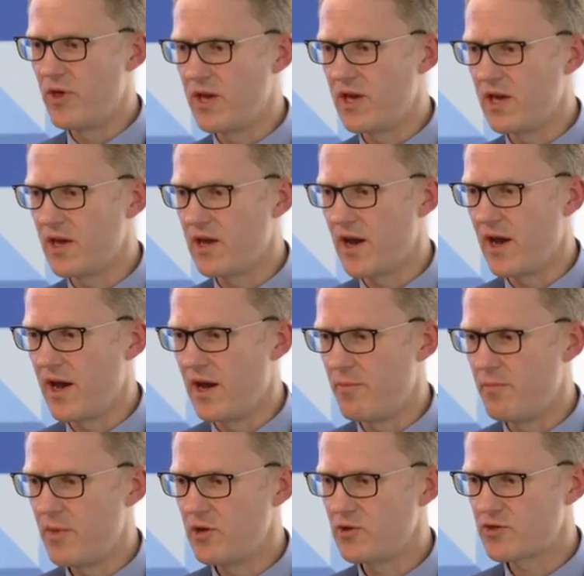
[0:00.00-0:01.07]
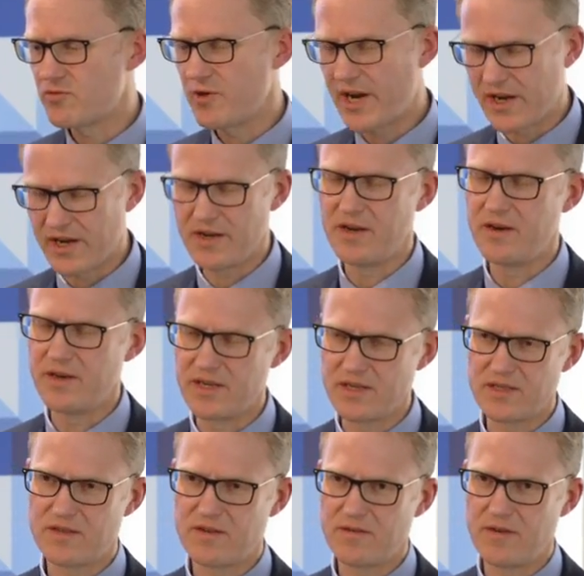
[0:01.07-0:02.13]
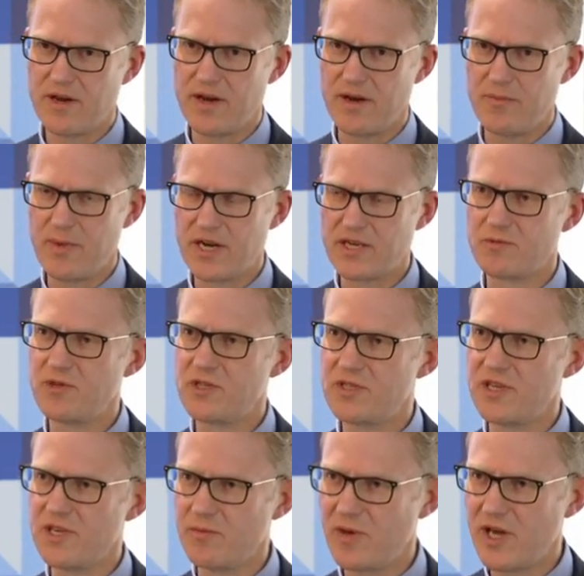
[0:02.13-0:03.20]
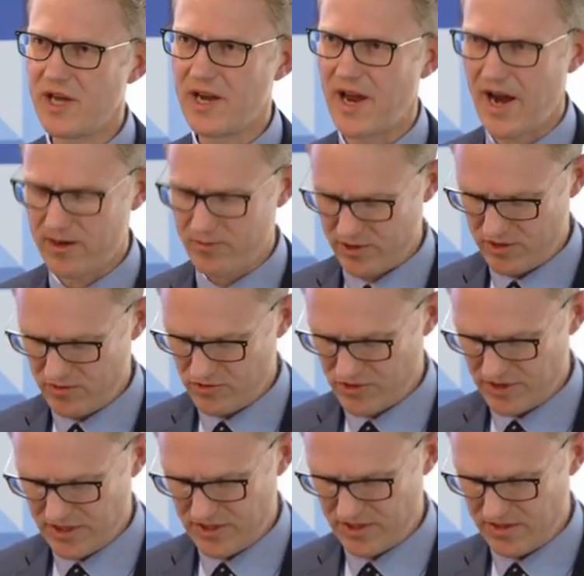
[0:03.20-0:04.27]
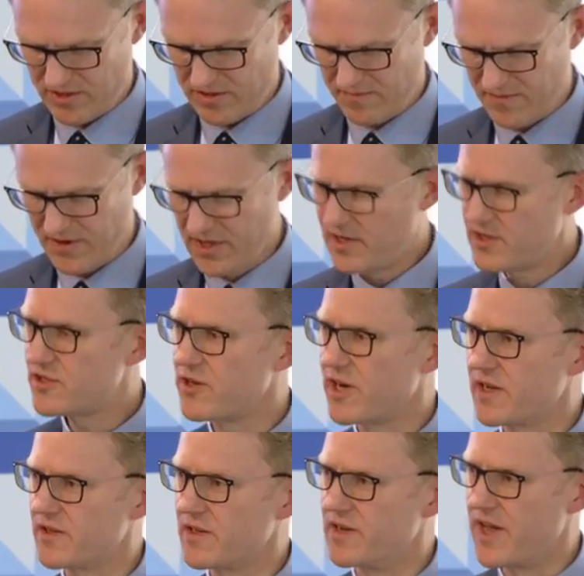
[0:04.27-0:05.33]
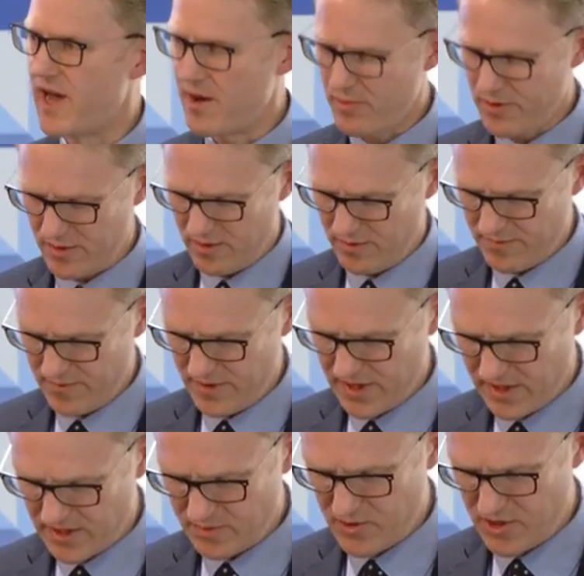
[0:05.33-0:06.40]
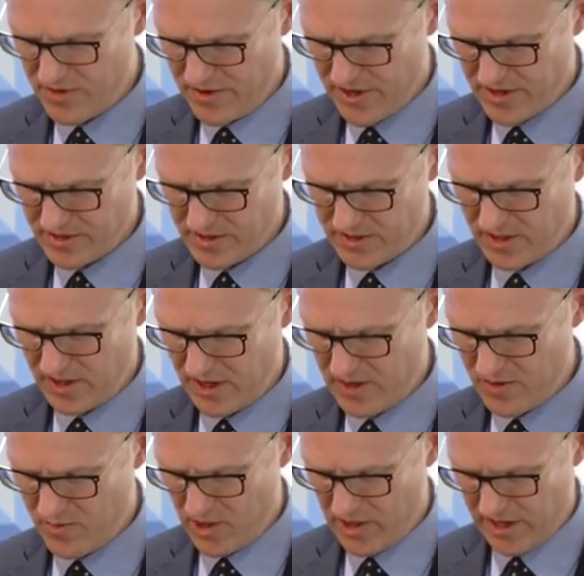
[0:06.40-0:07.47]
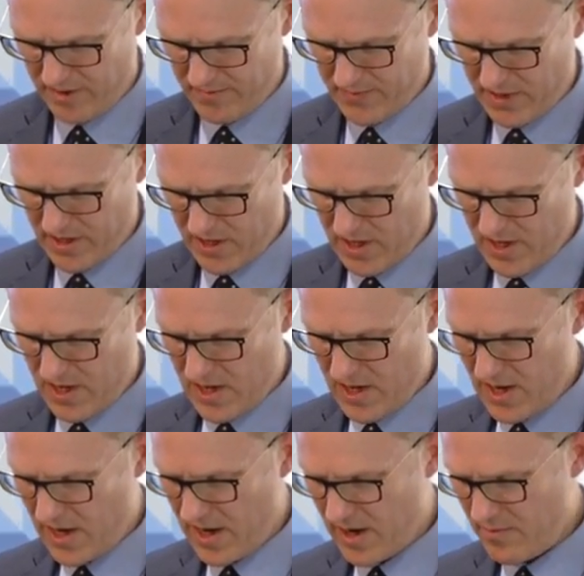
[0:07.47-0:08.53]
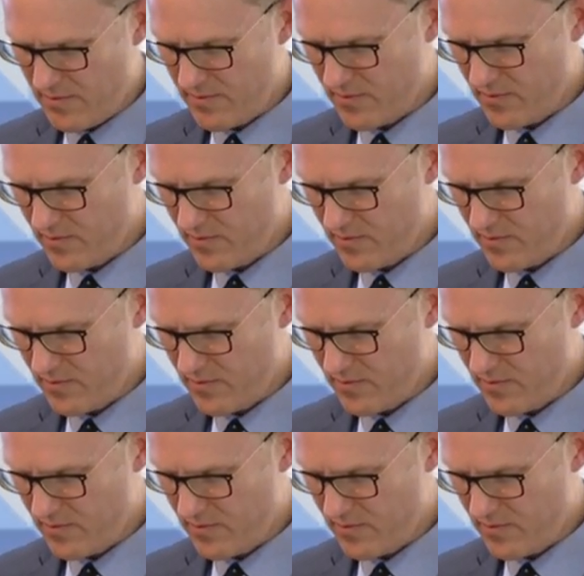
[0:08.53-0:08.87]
the uh, most recognised uh, management team in aquaculture in terms of strength and depth of experience globally. Um,